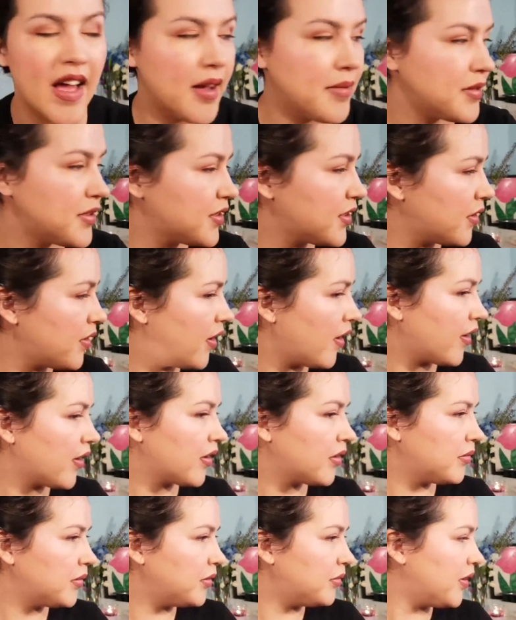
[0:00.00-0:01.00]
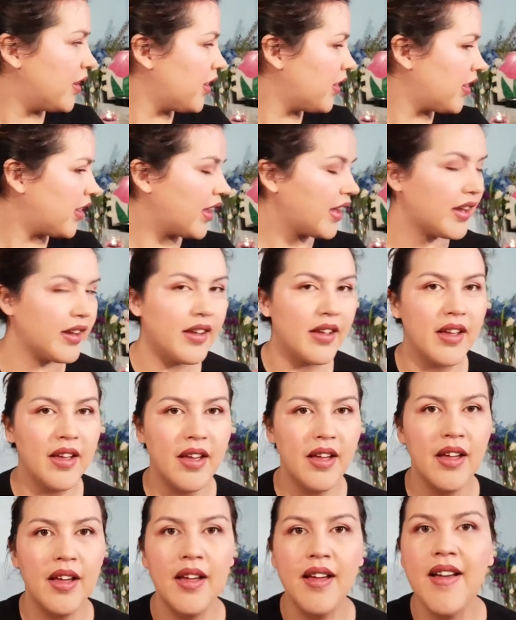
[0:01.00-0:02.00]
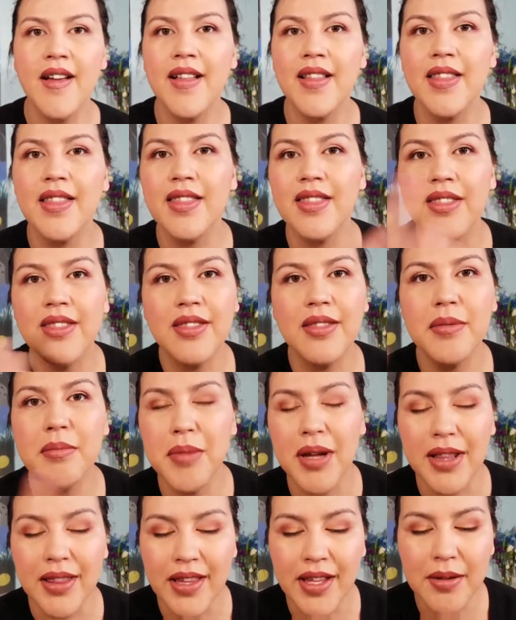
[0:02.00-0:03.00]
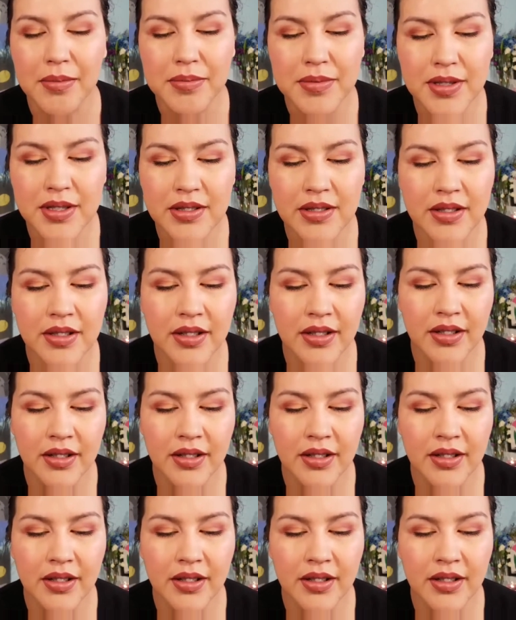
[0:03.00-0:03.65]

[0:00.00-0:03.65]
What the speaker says: I'm so horrible with like my lips.